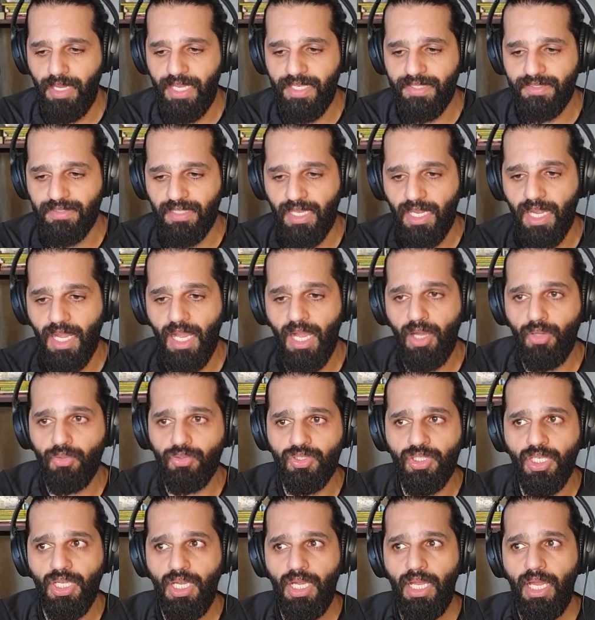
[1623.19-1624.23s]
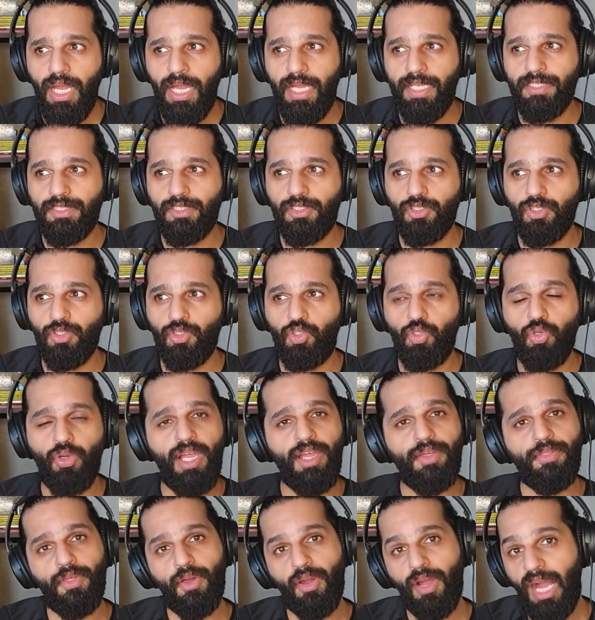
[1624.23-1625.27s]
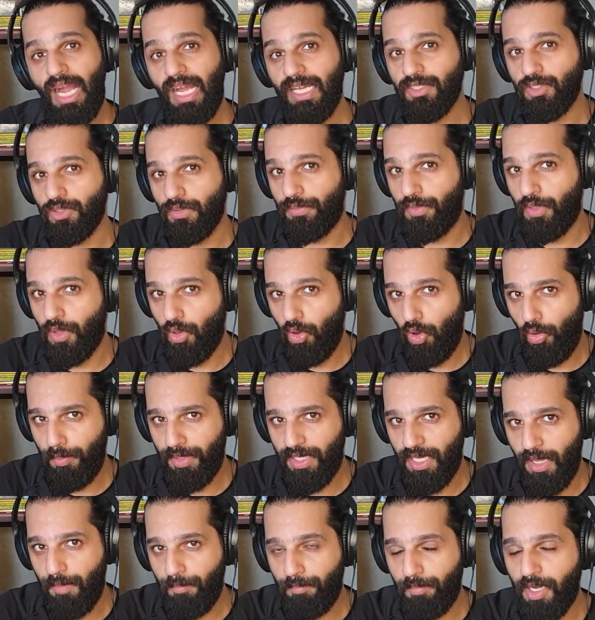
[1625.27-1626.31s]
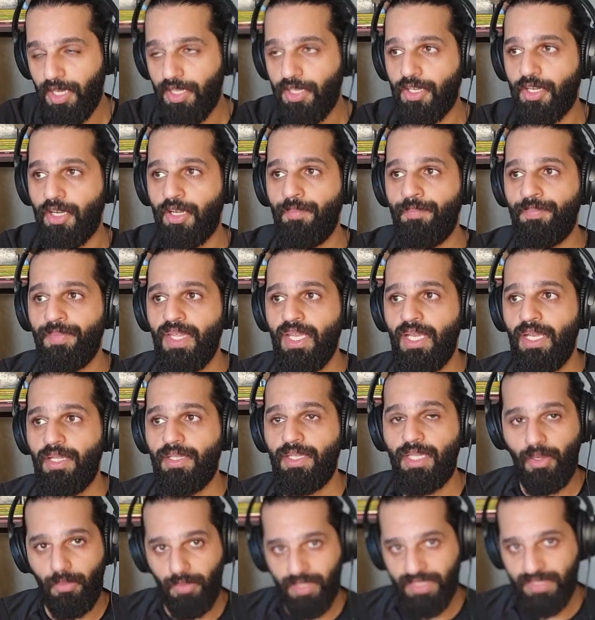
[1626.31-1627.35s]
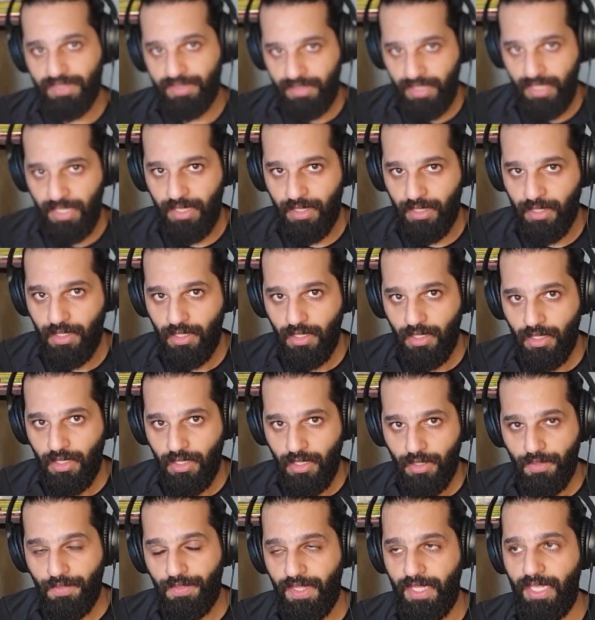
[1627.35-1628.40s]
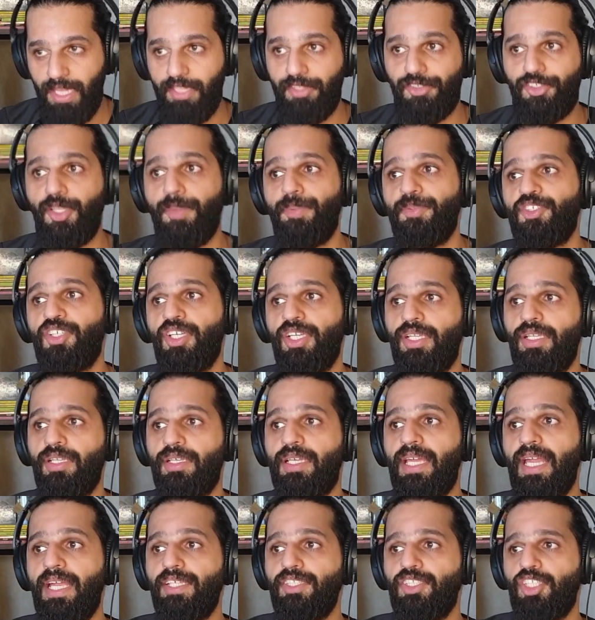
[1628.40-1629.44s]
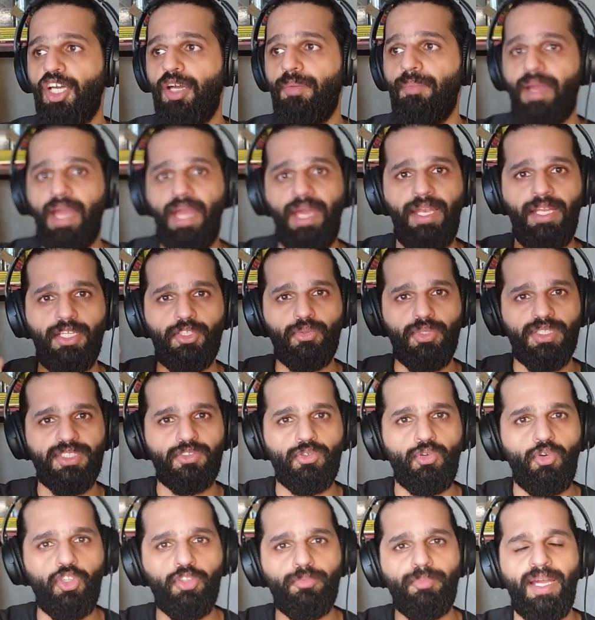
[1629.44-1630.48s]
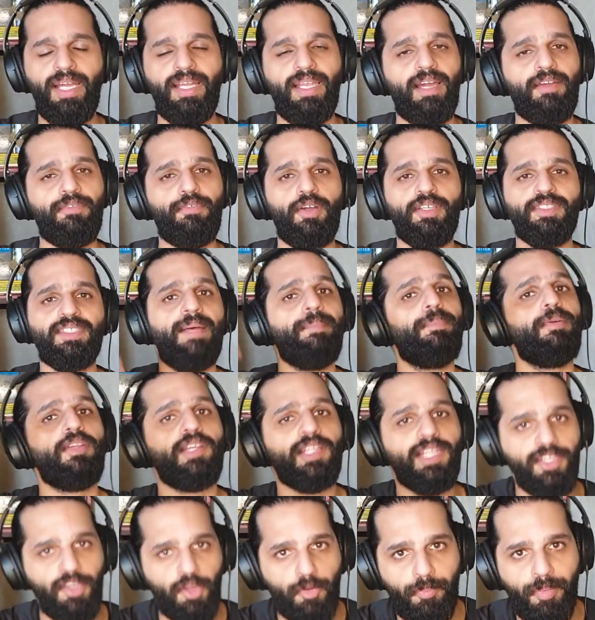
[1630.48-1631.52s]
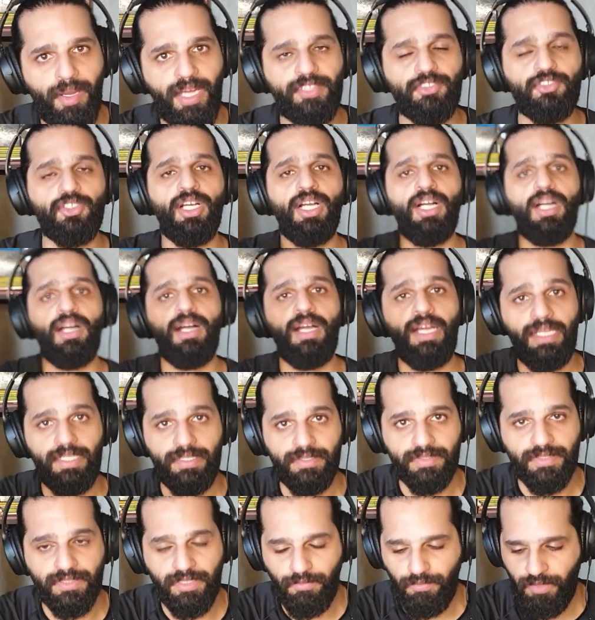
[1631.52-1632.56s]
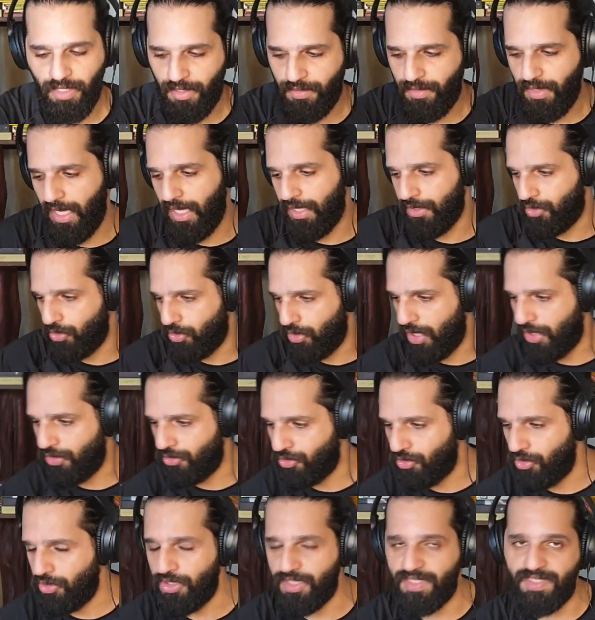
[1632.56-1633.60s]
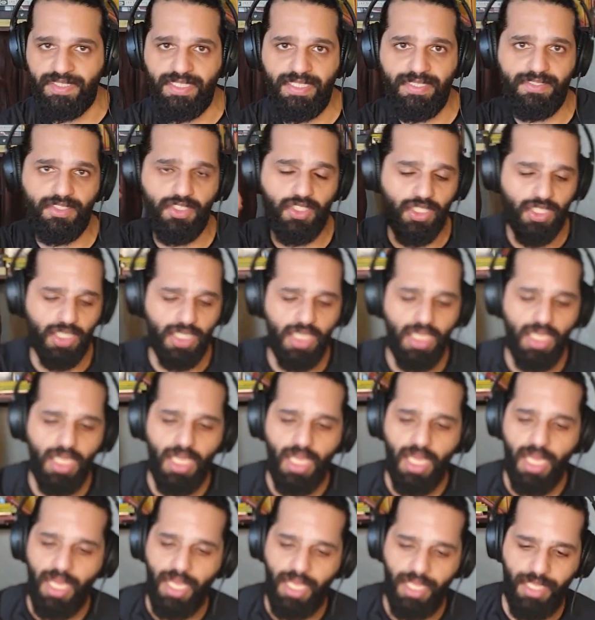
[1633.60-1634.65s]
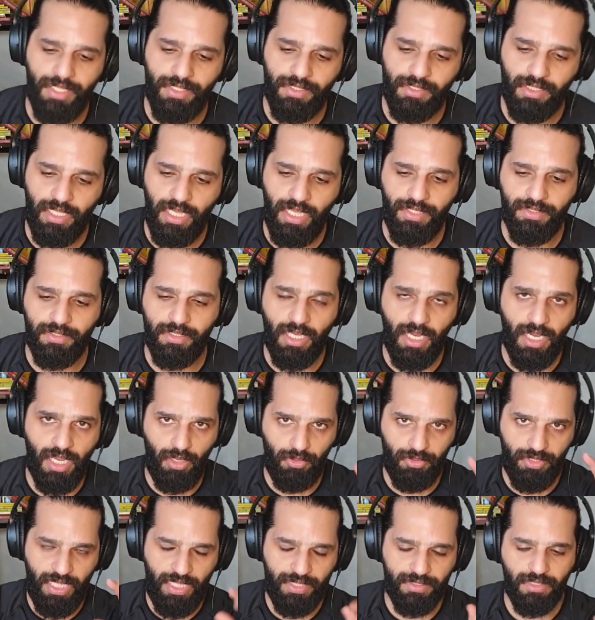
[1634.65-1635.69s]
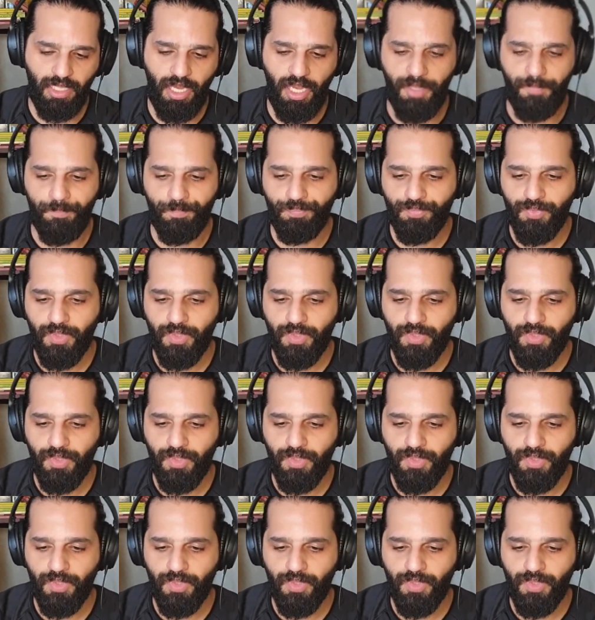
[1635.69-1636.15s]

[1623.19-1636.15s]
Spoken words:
is during the rise of the Roman Empire. There was still the Egyptian kingdom, and it was ruled by, like, for example, Cleopatra and stuff like that during Julius Caesar and around that time.